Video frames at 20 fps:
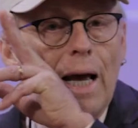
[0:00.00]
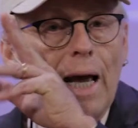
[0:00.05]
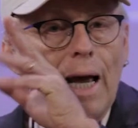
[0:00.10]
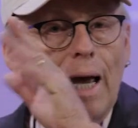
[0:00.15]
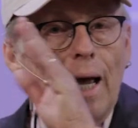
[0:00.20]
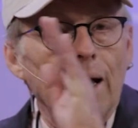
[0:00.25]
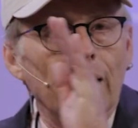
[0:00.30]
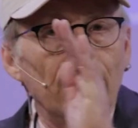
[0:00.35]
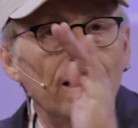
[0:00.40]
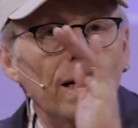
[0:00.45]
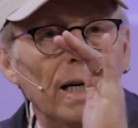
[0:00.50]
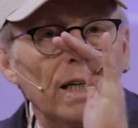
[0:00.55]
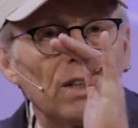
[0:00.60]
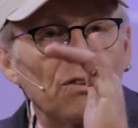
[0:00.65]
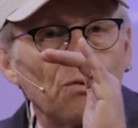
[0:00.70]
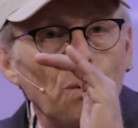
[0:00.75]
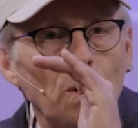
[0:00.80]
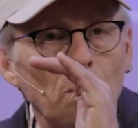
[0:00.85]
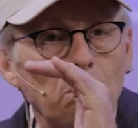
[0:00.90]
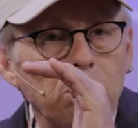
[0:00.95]
And
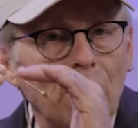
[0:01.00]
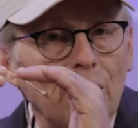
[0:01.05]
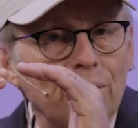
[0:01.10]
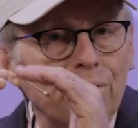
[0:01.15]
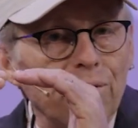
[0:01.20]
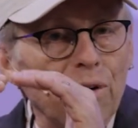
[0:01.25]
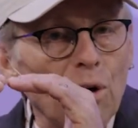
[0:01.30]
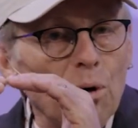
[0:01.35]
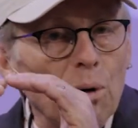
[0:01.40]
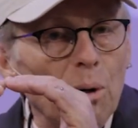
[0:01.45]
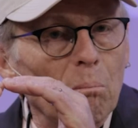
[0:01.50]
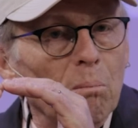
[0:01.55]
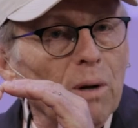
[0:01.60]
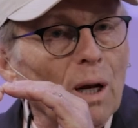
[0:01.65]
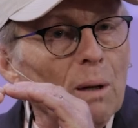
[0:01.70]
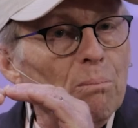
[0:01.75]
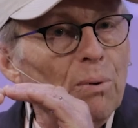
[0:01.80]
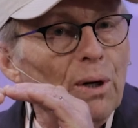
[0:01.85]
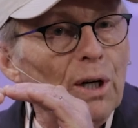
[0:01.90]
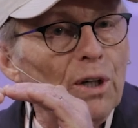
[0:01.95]
it's where blood flow and
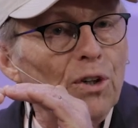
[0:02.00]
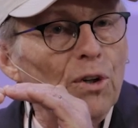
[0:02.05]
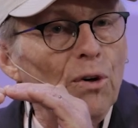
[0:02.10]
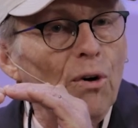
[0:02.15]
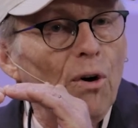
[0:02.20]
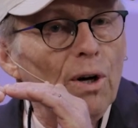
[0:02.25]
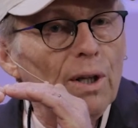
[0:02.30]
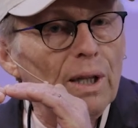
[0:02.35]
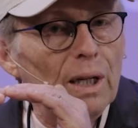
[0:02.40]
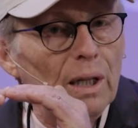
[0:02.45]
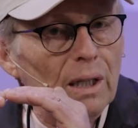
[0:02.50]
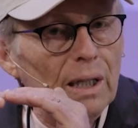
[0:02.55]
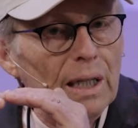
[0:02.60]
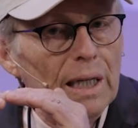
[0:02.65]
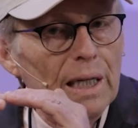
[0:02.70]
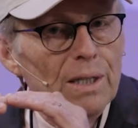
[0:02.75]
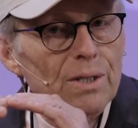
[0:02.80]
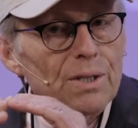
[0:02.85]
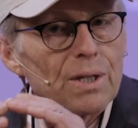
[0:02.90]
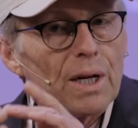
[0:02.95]
blood pressure are the
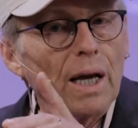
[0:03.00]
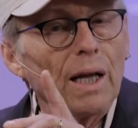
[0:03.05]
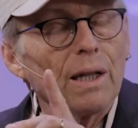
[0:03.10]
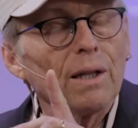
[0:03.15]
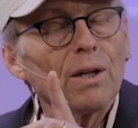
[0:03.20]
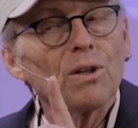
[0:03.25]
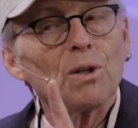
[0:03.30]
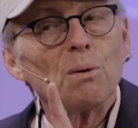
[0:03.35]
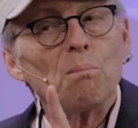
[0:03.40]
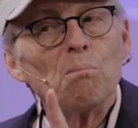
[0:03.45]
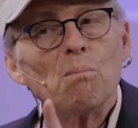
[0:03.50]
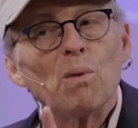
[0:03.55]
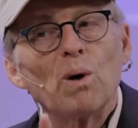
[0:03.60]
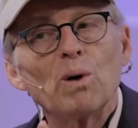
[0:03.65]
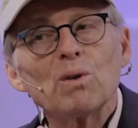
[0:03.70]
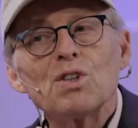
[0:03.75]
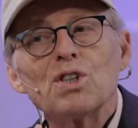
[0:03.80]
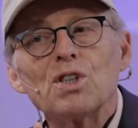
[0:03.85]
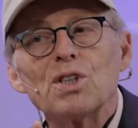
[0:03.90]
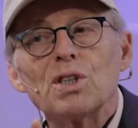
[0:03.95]
least. And they're the
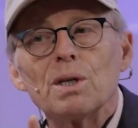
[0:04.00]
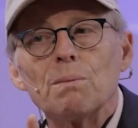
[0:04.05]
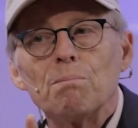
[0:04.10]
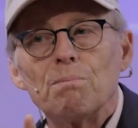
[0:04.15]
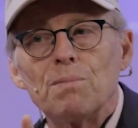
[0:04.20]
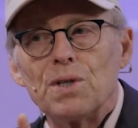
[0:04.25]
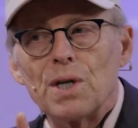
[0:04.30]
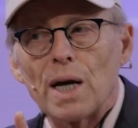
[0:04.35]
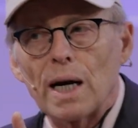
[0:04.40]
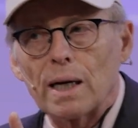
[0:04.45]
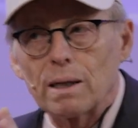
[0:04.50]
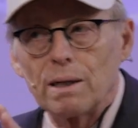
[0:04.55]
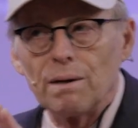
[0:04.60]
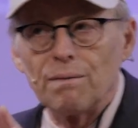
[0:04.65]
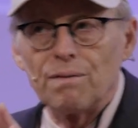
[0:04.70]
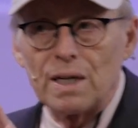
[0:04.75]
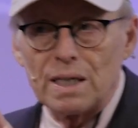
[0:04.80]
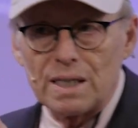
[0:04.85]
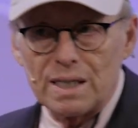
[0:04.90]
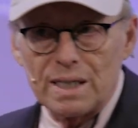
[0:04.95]
most
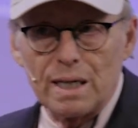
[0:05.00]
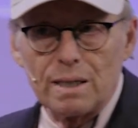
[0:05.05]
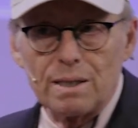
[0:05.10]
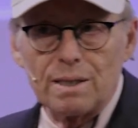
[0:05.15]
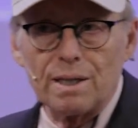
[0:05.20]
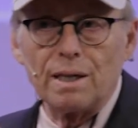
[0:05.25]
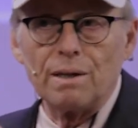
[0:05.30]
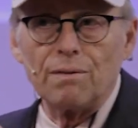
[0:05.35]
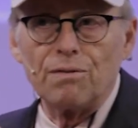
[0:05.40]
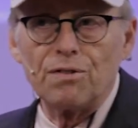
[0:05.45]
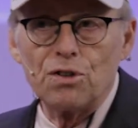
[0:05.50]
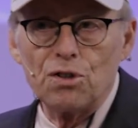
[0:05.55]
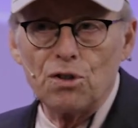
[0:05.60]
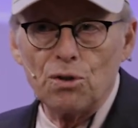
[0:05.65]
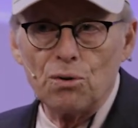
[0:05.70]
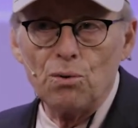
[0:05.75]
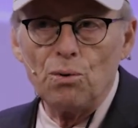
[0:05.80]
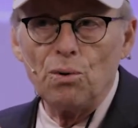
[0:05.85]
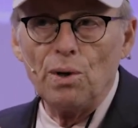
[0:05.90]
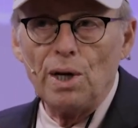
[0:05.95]
subjective and sensitive
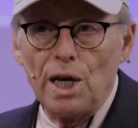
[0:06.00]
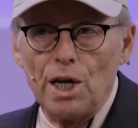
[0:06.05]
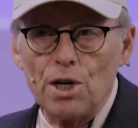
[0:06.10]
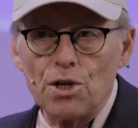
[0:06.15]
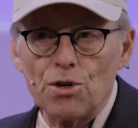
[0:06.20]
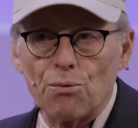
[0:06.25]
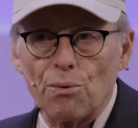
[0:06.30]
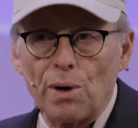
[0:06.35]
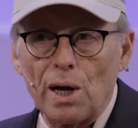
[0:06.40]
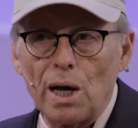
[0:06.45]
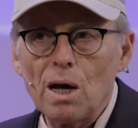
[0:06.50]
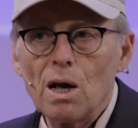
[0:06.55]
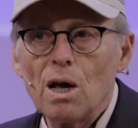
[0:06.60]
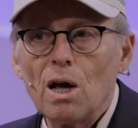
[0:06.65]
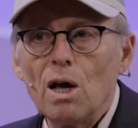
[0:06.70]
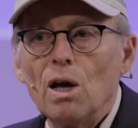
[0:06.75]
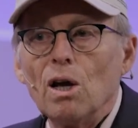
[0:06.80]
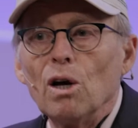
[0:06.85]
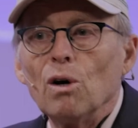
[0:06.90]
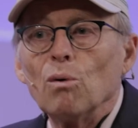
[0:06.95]
to injury
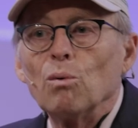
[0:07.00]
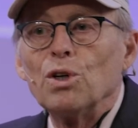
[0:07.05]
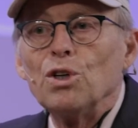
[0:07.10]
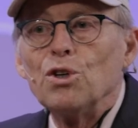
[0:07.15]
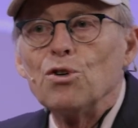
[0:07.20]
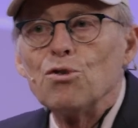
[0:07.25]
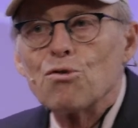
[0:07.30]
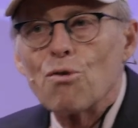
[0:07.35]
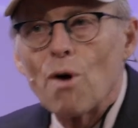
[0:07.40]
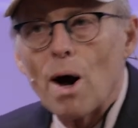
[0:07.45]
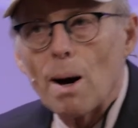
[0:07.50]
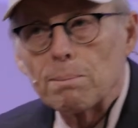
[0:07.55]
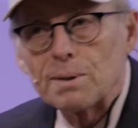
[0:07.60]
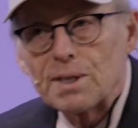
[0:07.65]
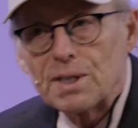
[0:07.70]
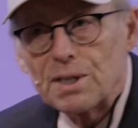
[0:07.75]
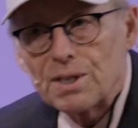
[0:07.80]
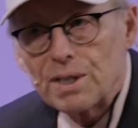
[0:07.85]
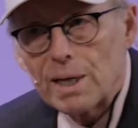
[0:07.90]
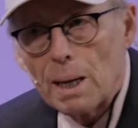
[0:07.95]
when you drop
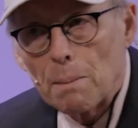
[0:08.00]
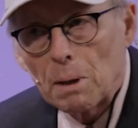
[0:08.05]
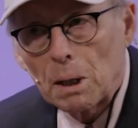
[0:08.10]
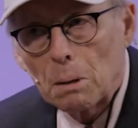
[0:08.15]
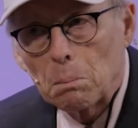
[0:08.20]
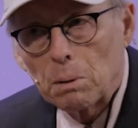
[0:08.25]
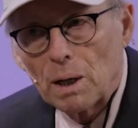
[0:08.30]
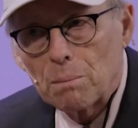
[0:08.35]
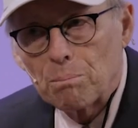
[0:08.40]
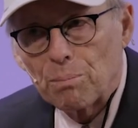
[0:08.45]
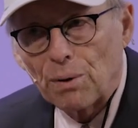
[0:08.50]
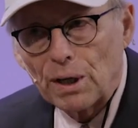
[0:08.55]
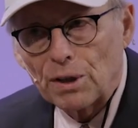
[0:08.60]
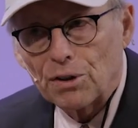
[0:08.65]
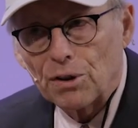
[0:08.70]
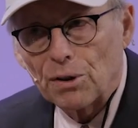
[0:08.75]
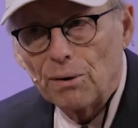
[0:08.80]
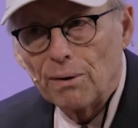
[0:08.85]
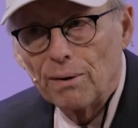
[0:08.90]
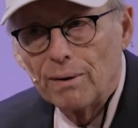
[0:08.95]
systemic blood
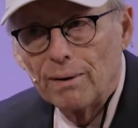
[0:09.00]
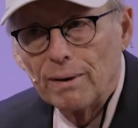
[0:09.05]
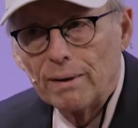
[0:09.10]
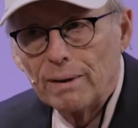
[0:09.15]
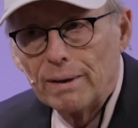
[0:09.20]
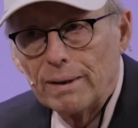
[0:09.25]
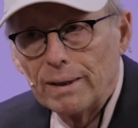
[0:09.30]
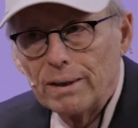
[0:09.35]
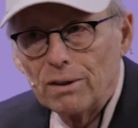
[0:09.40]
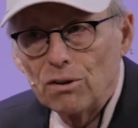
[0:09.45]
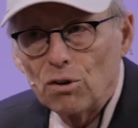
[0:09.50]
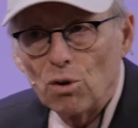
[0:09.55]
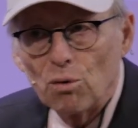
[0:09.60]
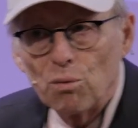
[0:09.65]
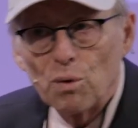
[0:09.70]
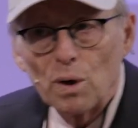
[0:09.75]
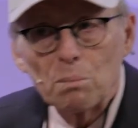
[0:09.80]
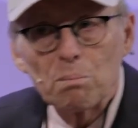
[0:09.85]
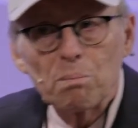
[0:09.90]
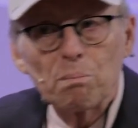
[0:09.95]
pressure. So
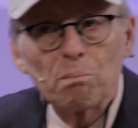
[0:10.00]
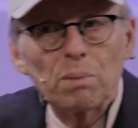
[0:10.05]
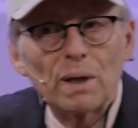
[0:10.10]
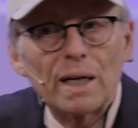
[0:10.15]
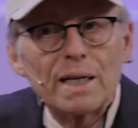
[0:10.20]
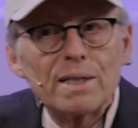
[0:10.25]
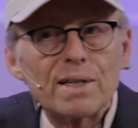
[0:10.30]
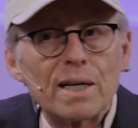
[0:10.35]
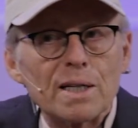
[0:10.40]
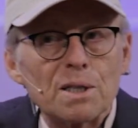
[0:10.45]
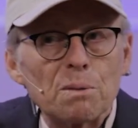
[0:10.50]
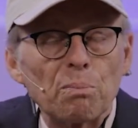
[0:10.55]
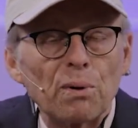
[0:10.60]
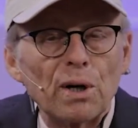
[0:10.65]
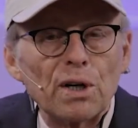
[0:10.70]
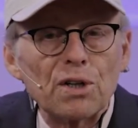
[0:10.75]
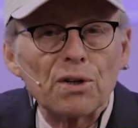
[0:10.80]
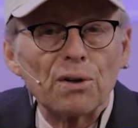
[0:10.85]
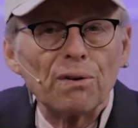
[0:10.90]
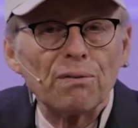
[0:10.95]
if one place has a
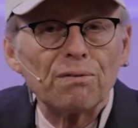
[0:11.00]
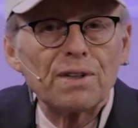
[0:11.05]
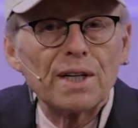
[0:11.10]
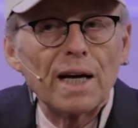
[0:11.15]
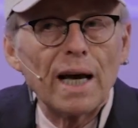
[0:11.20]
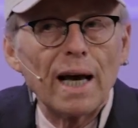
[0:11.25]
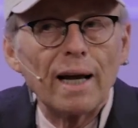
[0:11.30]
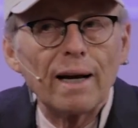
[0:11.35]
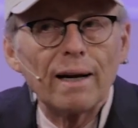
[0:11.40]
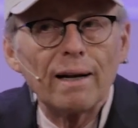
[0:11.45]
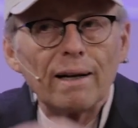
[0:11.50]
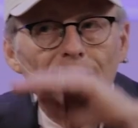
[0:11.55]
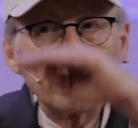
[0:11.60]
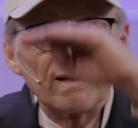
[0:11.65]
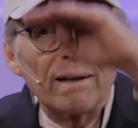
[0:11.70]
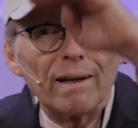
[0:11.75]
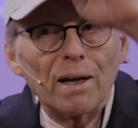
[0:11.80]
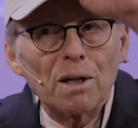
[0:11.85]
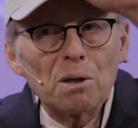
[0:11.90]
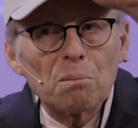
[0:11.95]
pressure of 10
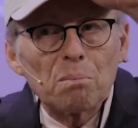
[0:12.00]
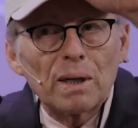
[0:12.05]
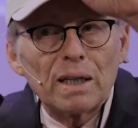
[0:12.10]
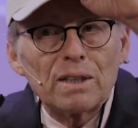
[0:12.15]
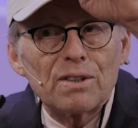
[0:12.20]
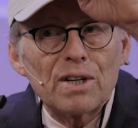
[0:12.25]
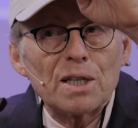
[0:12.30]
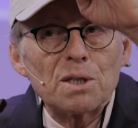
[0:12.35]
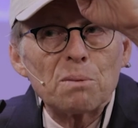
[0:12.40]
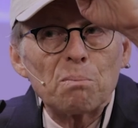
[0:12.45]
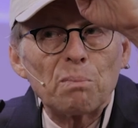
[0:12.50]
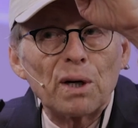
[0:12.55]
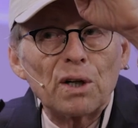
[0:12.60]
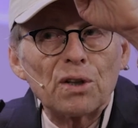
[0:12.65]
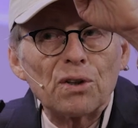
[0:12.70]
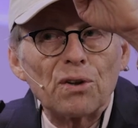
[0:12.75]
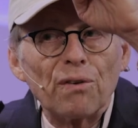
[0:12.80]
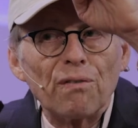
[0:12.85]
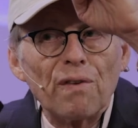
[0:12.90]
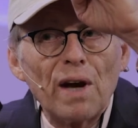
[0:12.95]
and the other place has a
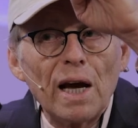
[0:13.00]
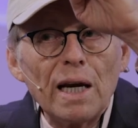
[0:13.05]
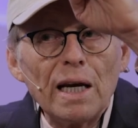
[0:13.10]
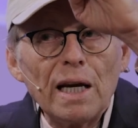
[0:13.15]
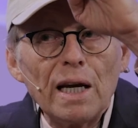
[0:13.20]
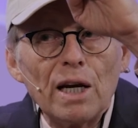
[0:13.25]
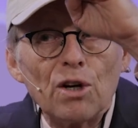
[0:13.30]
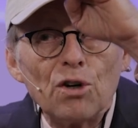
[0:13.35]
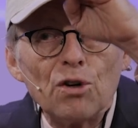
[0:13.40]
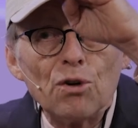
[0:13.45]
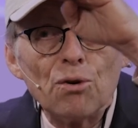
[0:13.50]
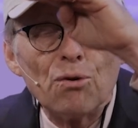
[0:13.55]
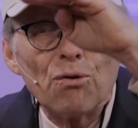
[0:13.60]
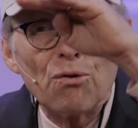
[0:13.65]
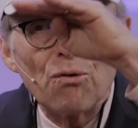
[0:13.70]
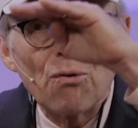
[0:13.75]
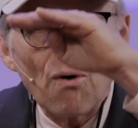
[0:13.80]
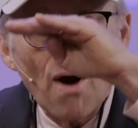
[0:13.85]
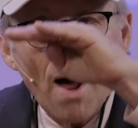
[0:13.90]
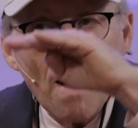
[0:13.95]
pressure of 80 and you
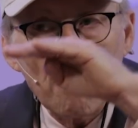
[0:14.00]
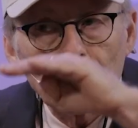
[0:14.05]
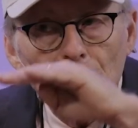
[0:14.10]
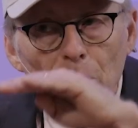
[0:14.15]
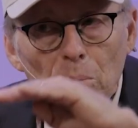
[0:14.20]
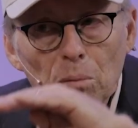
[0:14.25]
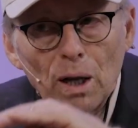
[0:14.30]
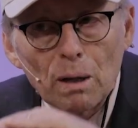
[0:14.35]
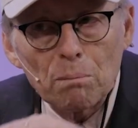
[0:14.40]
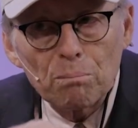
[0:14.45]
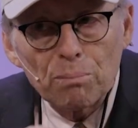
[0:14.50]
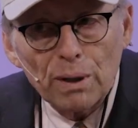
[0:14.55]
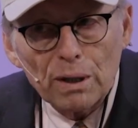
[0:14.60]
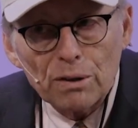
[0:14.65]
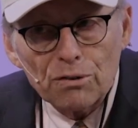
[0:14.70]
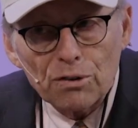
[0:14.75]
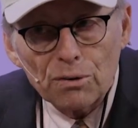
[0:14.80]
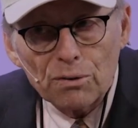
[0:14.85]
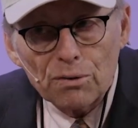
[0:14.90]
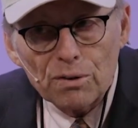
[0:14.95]
drop the blood
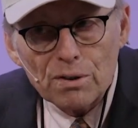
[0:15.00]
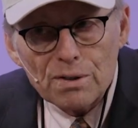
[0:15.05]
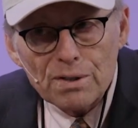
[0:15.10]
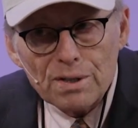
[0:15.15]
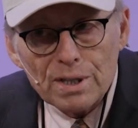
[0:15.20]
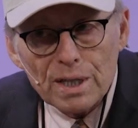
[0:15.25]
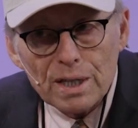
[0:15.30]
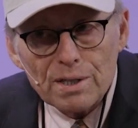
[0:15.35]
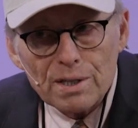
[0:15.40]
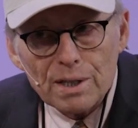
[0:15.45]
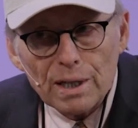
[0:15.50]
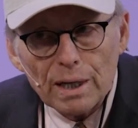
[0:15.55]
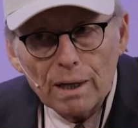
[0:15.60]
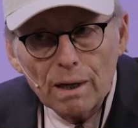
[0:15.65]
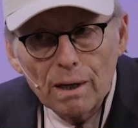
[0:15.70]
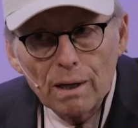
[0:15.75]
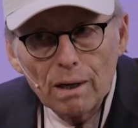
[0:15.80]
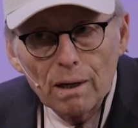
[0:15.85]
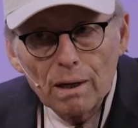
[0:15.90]
pressure to 60,